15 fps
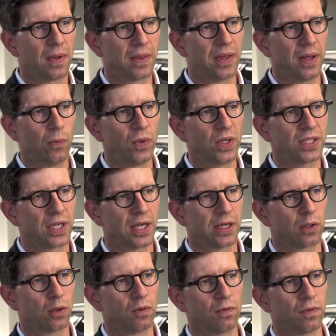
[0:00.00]
that we take
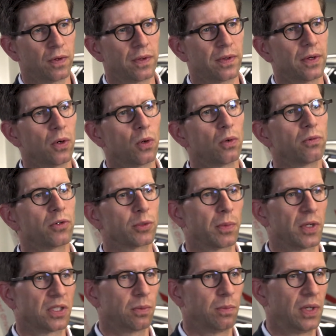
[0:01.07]
over the whole
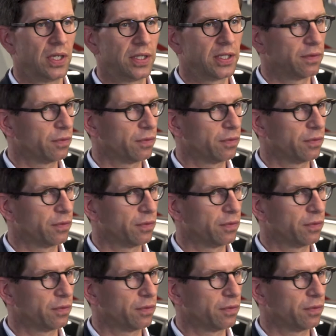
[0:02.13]
responsibility